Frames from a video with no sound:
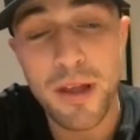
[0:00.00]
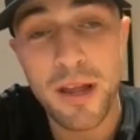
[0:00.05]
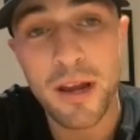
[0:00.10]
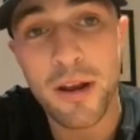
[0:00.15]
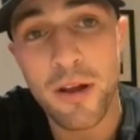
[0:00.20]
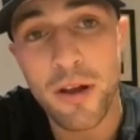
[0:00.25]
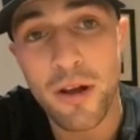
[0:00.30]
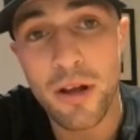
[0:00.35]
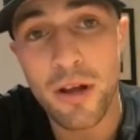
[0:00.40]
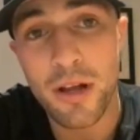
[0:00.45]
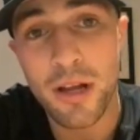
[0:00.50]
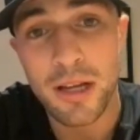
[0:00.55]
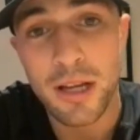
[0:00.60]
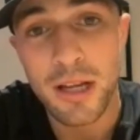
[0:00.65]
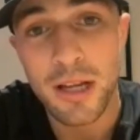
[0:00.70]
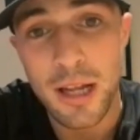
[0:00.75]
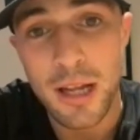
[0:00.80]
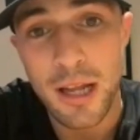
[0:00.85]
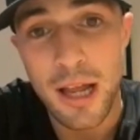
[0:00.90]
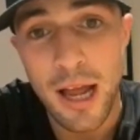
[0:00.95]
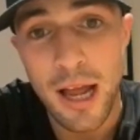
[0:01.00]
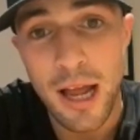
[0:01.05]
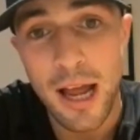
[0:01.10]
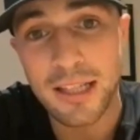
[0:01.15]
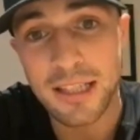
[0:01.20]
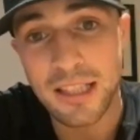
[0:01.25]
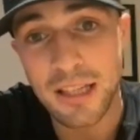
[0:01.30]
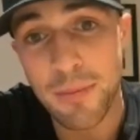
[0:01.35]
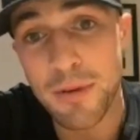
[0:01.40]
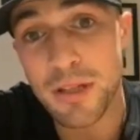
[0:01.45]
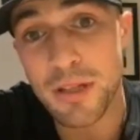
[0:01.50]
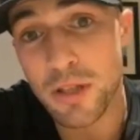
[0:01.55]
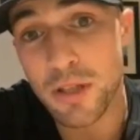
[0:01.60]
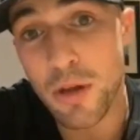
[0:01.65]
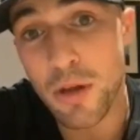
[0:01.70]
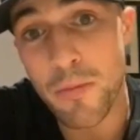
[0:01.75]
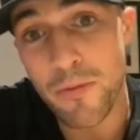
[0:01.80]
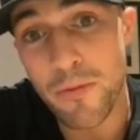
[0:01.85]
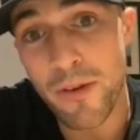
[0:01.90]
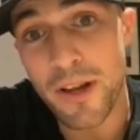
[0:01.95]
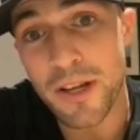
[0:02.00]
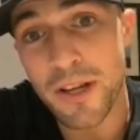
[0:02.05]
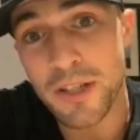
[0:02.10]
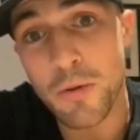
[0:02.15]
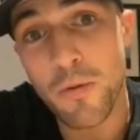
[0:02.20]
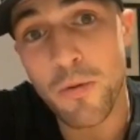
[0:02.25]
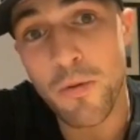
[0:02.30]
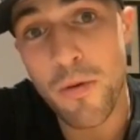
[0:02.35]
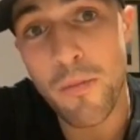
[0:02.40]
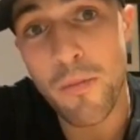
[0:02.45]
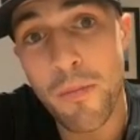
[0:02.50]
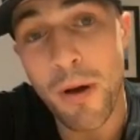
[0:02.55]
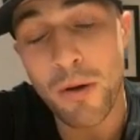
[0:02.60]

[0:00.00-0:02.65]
and asking me to turn professional with him.